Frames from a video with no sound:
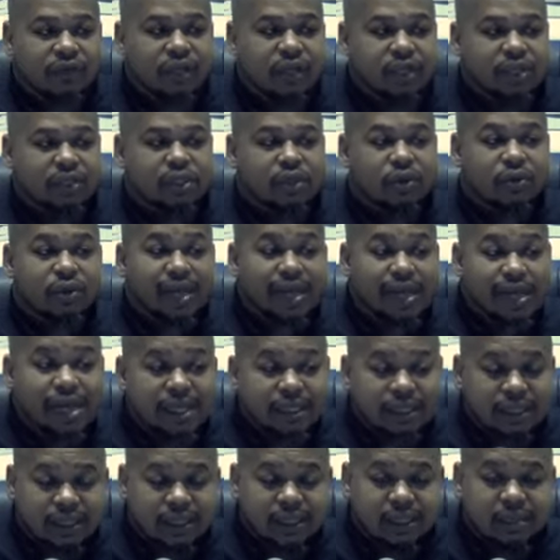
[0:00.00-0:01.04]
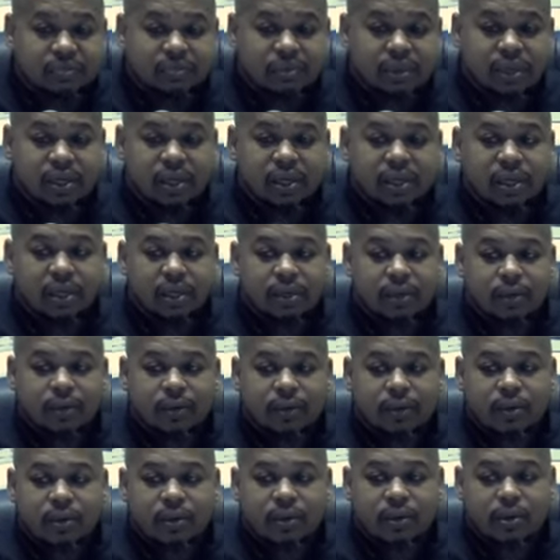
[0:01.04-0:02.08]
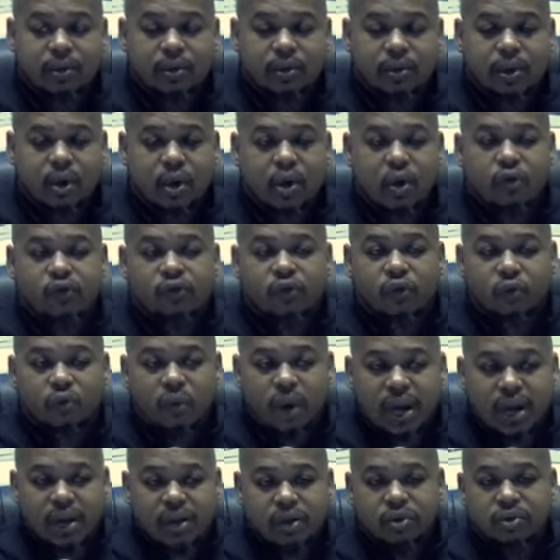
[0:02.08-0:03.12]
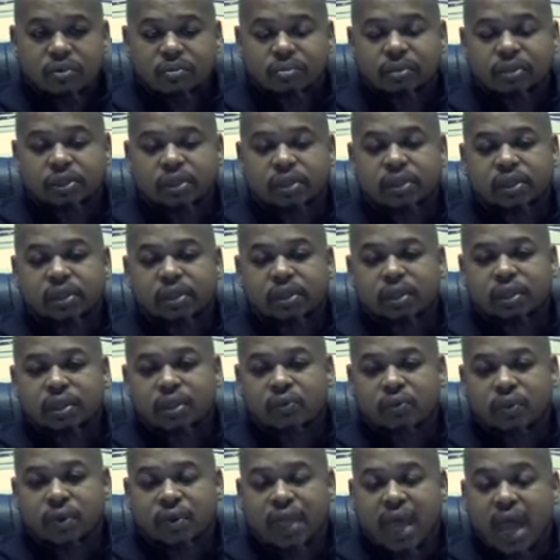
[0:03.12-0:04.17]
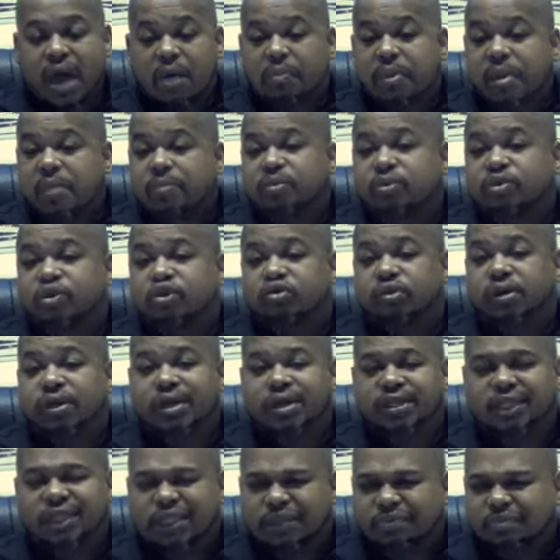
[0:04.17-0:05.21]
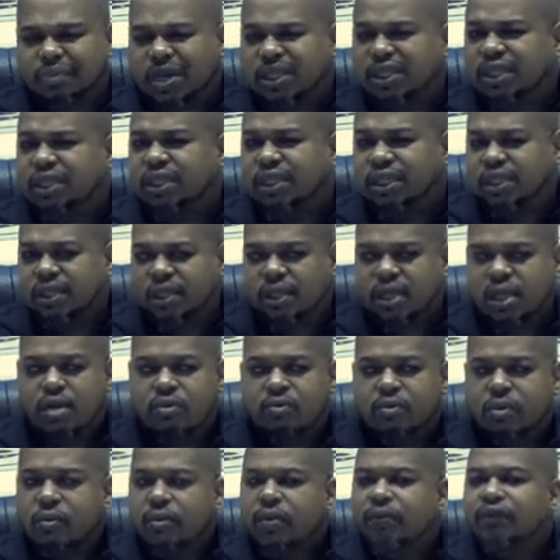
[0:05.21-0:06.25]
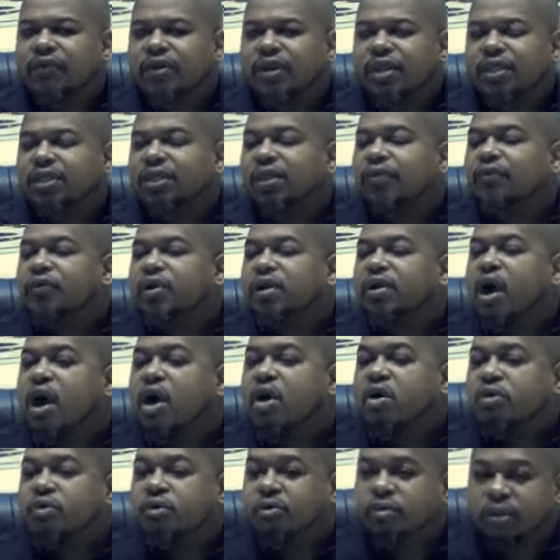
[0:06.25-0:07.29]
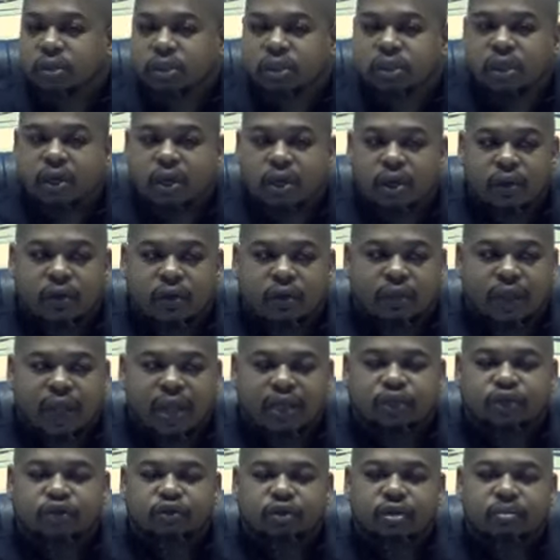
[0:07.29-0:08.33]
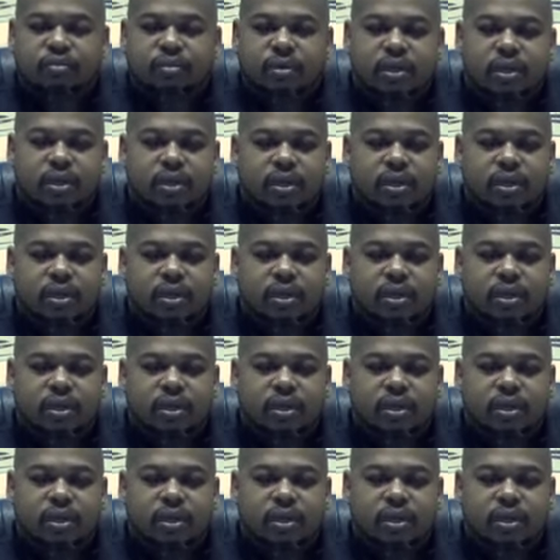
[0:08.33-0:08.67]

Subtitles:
It's so easy to be overwhelmed with how people treat us, especially when we feel as if we earned that treatment.